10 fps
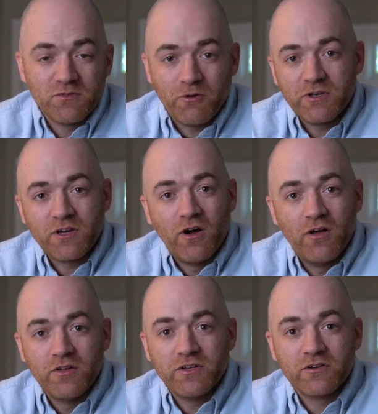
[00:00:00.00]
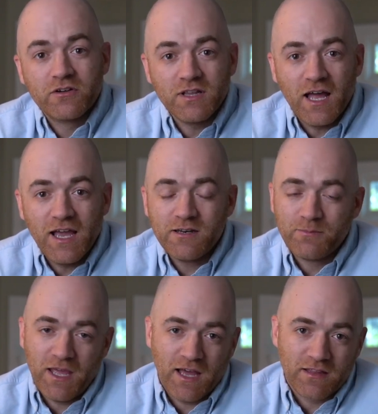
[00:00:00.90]
what we call your glide
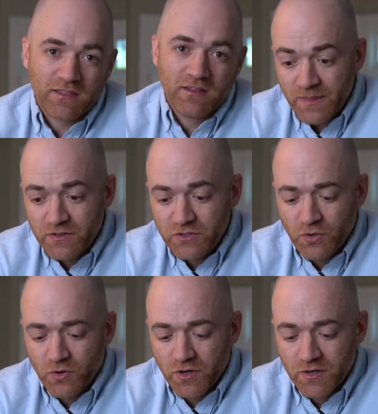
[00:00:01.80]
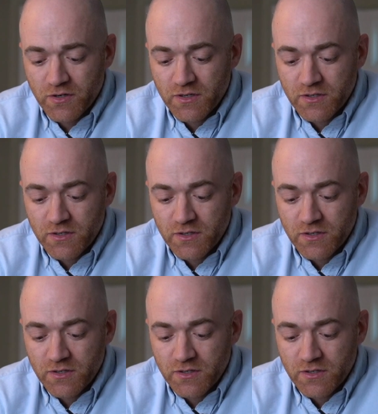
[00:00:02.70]
path, your